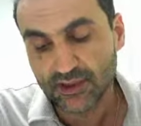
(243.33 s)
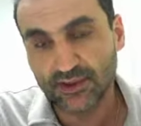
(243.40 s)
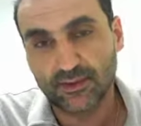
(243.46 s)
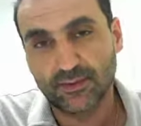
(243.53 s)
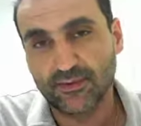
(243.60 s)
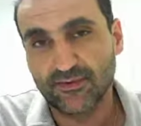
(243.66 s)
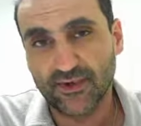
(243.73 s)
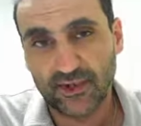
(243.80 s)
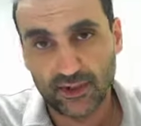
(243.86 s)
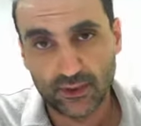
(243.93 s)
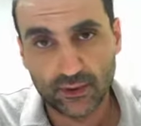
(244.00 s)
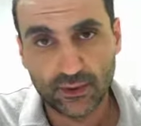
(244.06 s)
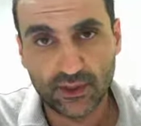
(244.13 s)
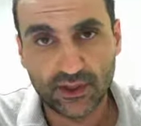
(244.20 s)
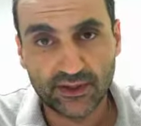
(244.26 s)
So providing
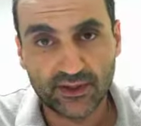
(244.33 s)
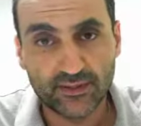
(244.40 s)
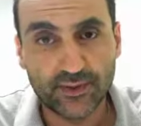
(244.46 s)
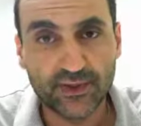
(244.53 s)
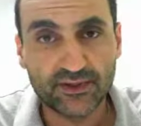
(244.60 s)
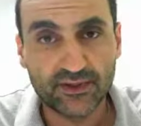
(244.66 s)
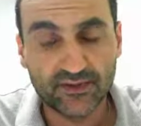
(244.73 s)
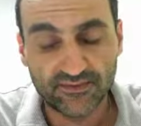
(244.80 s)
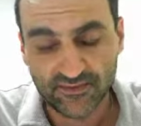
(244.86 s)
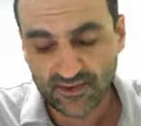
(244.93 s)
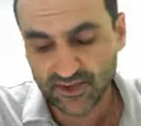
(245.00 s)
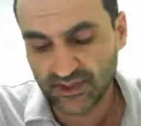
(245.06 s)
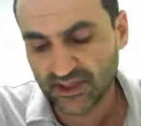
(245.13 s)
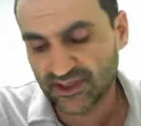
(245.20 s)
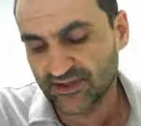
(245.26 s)
extraordinary experiences for
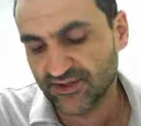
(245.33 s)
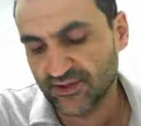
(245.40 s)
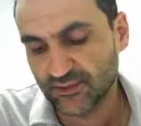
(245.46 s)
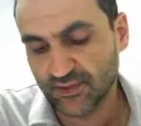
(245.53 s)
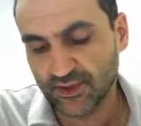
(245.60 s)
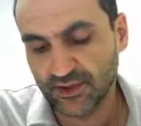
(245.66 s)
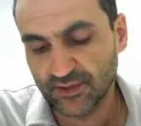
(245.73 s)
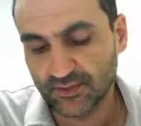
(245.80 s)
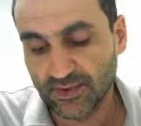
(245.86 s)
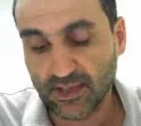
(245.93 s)
your customers,